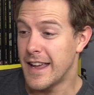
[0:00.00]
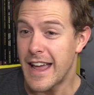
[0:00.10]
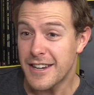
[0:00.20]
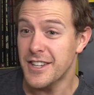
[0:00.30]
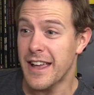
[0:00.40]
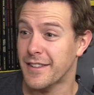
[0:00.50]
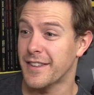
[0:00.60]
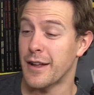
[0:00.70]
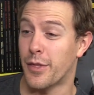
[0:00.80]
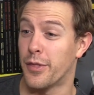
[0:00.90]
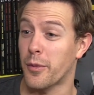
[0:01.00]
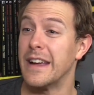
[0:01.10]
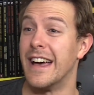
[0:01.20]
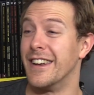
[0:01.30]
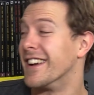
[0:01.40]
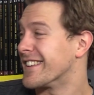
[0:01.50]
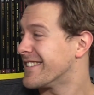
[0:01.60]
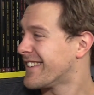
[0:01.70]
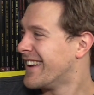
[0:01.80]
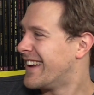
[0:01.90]
It actually has like three
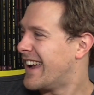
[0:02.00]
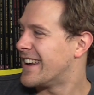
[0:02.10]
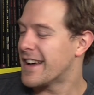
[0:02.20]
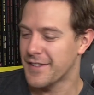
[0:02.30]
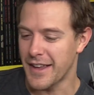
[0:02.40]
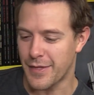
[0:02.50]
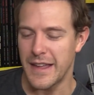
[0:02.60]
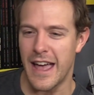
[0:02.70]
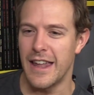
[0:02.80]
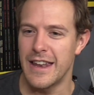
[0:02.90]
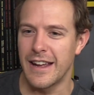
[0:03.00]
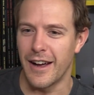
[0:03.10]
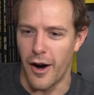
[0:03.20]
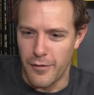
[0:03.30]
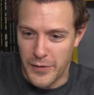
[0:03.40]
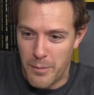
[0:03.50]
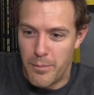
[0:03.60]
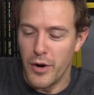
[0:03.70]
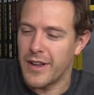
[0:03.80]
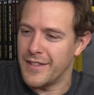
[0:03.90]
endings. Yeah. It has like the ending of the
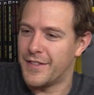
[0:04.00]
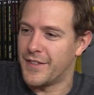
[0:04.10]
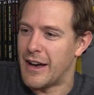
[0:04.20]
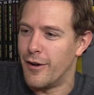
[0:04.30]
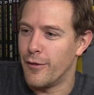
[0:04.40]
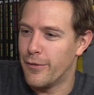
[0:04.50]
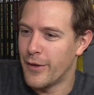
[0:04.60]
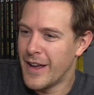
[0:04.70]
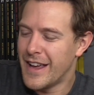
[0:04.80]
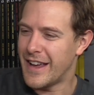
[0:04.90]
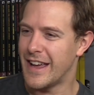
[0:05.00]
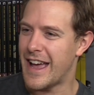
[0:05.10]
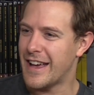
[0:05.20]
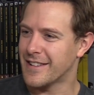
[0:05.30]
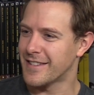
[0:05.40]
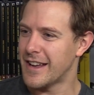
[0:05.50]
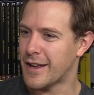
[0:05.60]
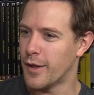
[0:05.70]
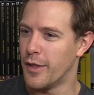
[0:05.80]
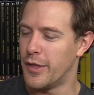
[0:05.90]
book itself. It has
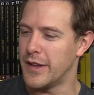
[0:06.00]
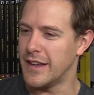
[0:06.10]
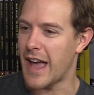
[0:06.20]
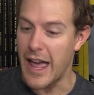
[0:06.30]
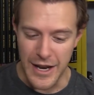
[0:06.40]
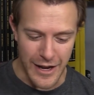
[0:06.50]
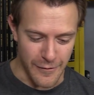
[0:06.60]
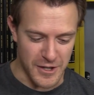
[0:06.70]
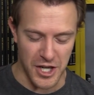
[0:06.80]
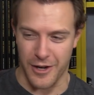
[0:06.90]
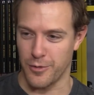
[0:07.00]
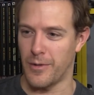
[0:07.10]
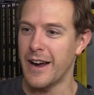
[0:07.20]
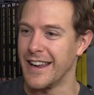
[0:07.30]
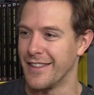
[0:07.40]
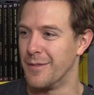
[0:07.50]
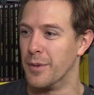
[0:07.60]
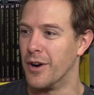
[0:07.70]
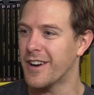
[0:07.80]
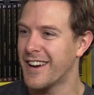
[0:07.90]
like the ending of Chuck writing the
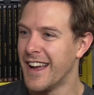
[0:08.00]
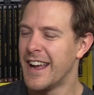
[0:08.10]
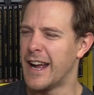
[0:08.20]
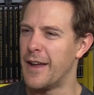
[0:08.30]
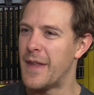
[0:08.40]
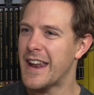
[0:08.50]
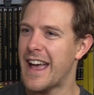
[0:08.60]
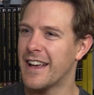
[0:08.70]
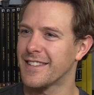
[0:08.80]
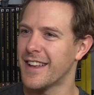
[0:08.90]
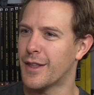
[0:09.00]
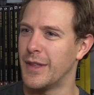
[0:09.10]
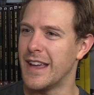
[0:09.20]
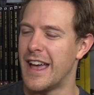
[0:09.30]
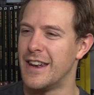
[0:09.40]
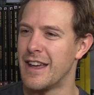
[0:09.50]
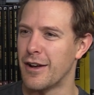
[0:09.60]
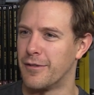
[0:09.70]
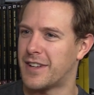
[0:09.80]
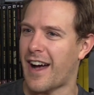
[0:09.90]
book. And then it has like the ending
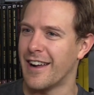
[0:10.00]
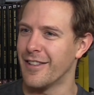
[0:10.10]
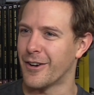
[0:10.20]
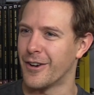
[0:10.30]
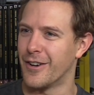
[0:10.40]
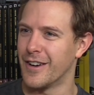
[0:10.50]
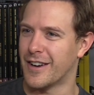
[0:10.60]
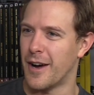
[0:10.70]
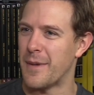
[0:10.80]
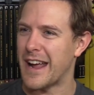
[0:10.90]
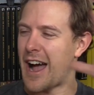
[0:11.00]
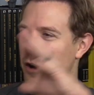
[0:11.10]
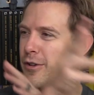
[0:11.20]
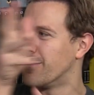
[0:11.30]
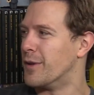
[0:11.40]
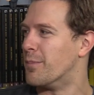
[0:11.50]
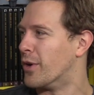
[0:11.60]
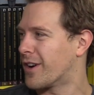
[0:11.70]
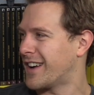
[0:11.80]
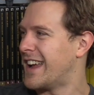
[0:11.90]
of Tyler coming out of the
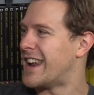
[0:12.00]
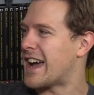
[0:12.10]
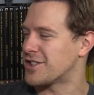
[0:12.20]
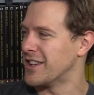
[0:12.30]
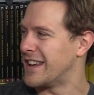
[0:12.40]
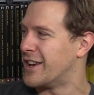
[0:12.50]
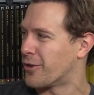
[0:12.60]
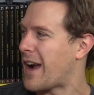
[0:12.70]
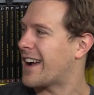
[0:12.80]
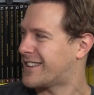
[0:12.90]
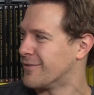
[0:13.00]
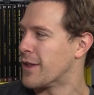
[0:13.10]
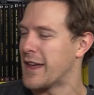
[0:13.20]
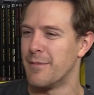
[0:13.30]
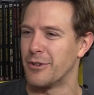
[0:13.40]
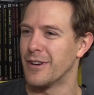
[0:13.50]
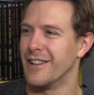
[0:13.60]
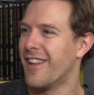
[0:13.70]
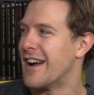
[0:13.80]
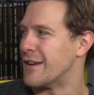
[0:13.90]
book and actually interacting yeah. with him in
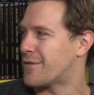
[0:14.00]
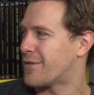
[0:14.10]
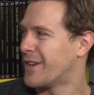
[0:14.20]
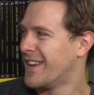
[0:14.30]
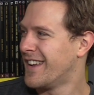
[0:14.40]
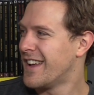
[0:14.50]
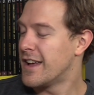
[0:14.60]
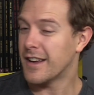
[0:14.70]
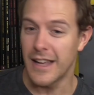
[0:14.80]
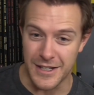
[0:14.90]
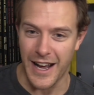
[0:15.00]
real life and